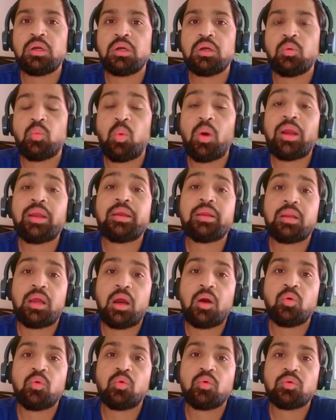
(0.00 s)
why and
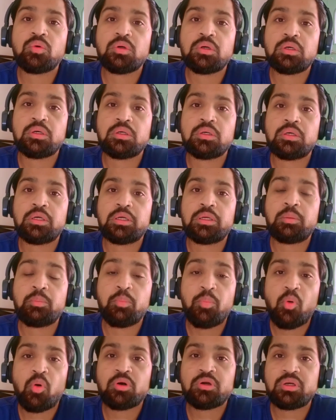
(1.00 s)
how
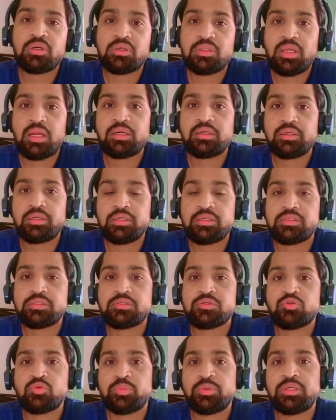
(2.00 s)
important that
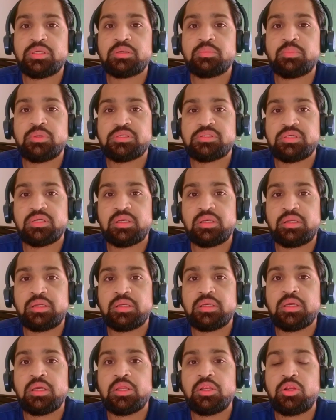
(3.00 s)
is to be
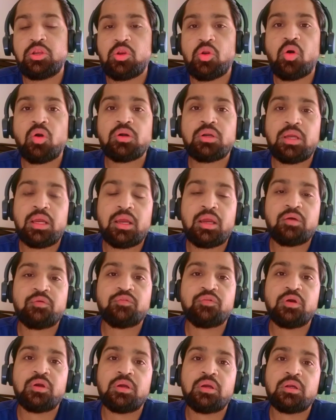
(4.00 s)
basically not
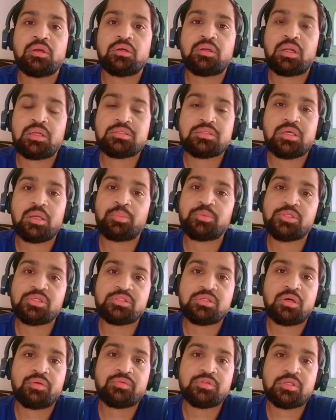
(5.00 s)
have transcription
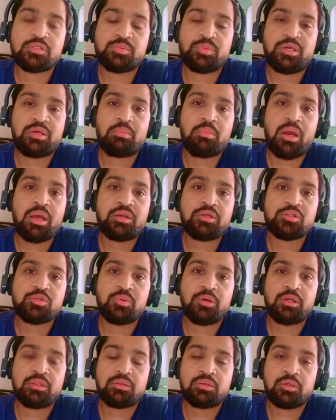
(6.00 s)
services being managed
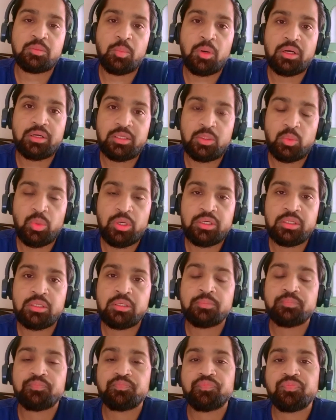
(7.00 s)
by a third party
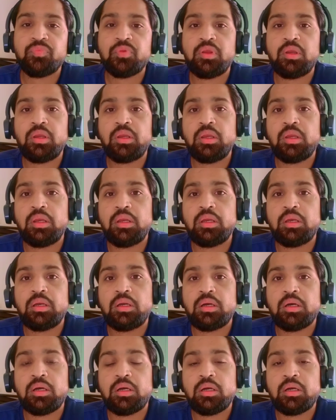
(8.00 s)
vendor.
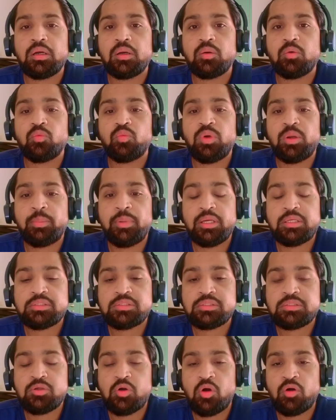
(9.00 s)

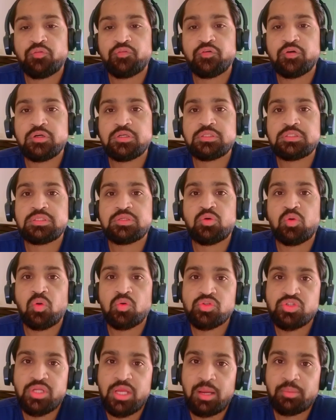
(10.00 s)
Webex offers
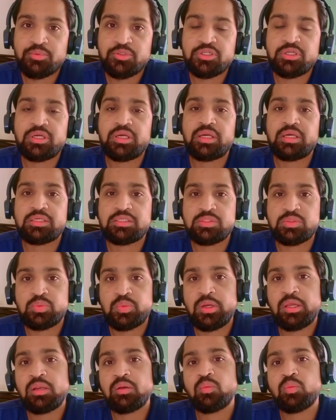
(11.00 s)
closed captioning as
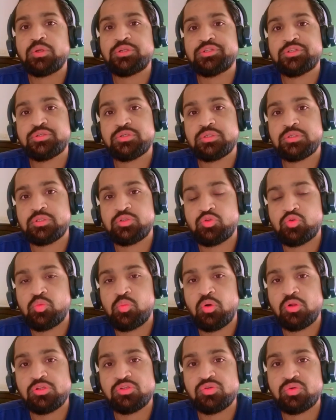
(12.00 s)
well, which Zoom
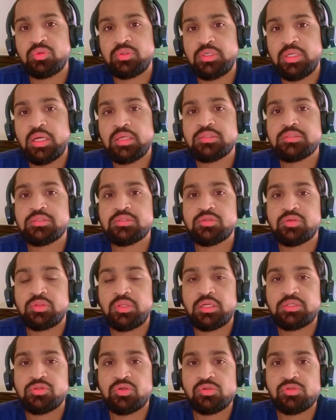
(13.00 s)
also does, so
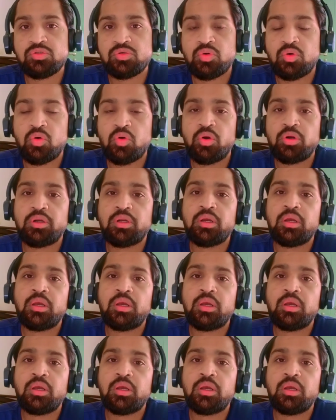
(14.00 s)
that's also good.